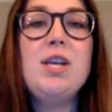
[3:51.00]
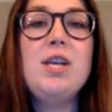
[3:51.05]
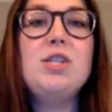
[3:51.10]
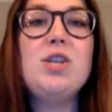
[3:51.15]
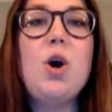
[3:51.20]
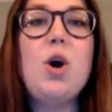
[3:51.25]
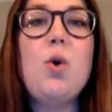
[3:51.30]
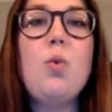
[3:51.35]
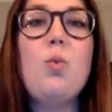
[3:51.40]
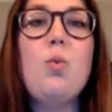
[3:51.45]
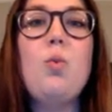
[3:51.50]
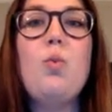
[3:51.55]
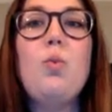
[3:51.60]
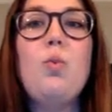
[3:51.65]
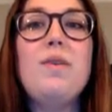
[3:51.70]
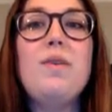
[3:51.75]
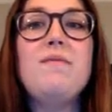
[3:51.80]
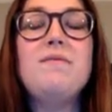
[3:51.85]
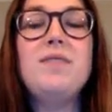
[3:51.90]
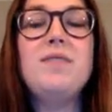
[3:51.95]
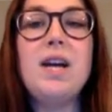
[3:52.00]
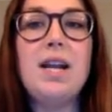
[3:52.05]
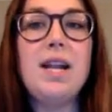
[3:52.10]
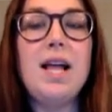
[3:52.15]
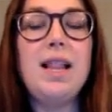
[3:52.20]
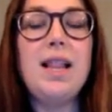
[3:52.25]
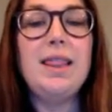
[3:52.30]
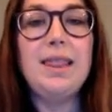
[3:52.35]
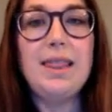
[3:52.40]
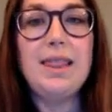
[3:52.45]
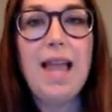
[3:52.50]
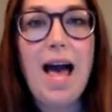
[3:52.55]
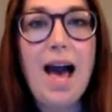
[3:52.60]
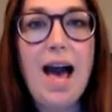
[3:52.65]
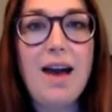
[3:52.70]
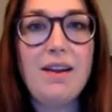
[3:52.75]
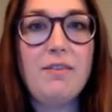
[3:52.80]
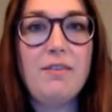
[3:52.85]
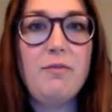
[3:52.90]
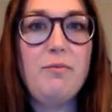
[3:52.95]
So we've done a
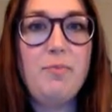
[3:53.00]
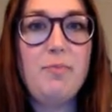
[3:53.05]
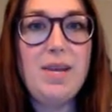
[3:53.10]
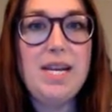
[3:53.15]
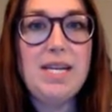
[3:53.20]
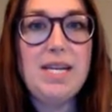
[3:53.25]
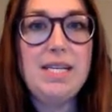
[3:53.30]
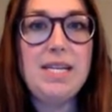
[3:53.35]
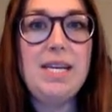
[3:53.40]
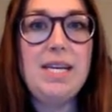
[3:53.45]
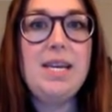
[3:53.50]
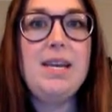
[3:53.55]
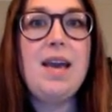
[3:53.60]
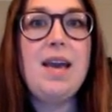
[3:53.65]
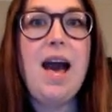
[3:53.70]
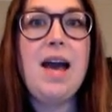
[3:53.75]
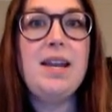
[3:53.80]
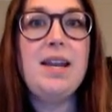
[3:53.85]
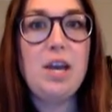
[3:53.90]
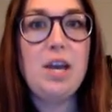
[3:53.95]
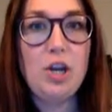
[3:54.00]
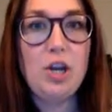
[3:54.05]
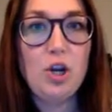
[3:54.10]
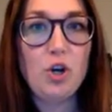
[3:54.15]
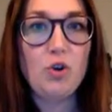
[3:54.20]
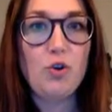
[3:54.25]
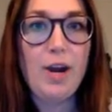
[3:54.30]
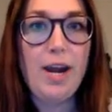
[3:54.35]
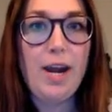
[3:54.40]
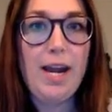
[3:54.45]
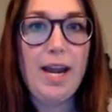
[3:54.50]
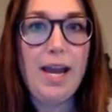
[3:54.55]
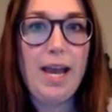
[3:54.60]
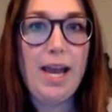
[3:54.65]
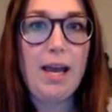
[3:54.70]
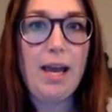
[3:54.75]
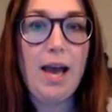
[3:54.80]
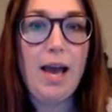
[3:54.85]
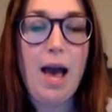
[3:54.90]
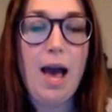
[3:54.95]
lot of PD on
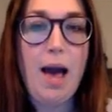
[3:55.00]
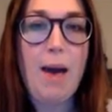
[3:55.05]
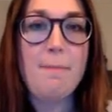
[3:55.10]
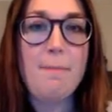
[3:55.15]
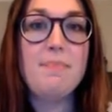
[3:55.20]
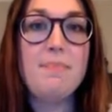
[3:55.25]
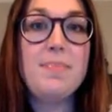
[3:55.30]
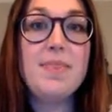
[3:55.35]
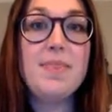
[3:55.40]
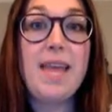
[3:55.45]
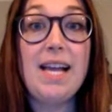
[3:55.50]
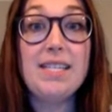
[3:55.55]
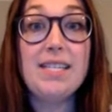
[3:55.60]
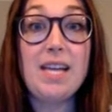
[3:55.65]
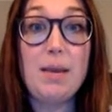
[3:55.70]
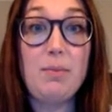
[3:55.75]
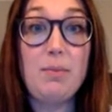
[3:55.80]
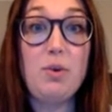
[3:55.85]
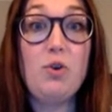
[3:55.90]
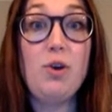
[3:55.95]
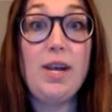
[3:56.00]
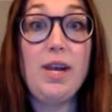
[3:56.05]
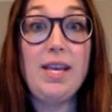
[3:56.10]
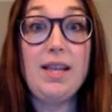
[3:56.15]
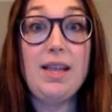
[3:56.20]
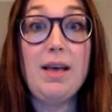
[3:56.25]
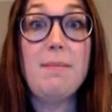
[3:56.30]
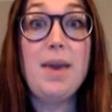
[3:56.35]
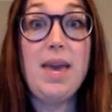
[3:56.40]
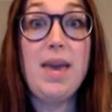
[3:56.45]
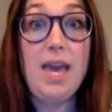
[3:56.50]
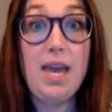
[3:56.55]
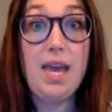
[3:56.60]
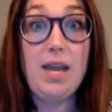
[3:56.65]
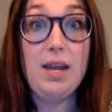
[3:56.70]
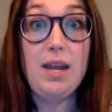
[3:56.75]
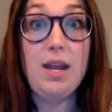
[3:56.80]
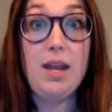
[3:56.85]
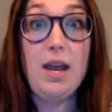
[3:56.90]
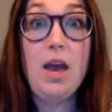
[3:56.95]
integrating that type of curriculum
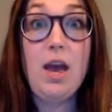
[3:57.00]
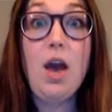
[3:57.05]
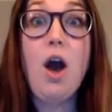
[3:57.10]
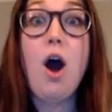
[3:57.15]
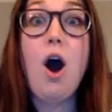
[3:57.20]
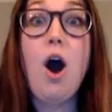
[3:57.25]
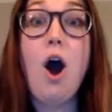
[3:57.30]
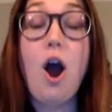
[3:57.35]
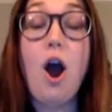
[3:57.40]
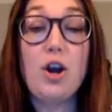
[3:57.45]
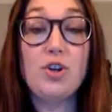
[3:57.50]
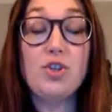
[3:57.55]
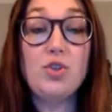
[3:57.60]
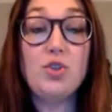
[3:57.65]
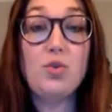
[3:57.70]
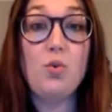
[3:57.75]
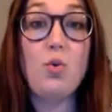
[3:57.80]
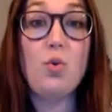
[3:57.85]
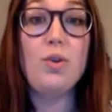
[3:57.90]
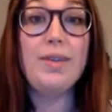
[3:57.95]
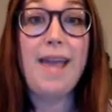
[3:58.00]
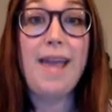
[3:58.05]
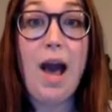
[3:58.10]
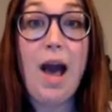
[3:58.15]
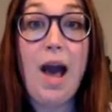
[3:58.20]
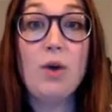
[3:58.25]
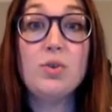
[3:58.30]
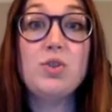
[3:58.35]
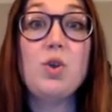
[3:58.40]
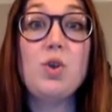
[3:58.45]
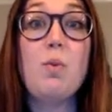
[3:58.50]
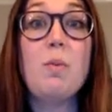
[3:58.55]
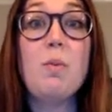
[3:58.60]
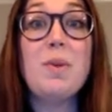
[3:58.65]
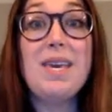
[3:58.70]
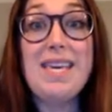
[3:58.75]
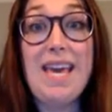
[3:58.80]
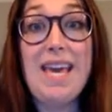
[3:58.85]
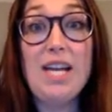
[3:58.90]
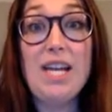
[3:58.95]
in our school now. So when
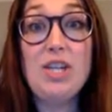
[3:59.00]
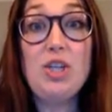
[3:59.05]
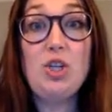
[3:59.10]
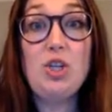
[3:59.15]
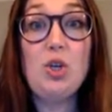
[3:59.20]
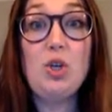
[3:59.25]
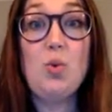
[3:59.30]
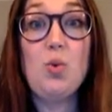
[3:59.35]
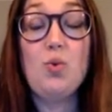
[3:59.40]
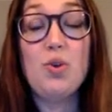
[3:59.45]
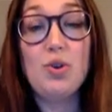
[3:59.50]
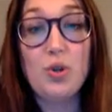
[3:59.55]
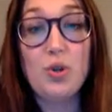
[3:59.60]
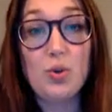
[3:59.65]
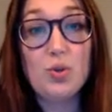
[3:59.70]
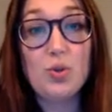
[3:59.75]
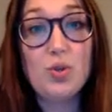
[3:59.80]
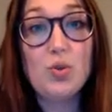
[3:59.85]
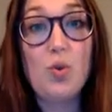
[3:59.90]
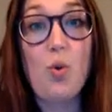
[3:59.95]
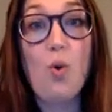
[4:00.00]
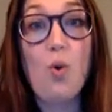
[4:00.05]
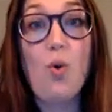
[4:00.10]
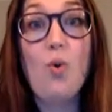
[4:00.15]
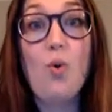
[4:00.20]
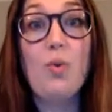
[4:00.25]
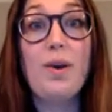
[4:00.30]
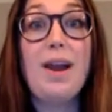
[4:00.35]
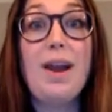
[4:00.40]
we get to the new school, we're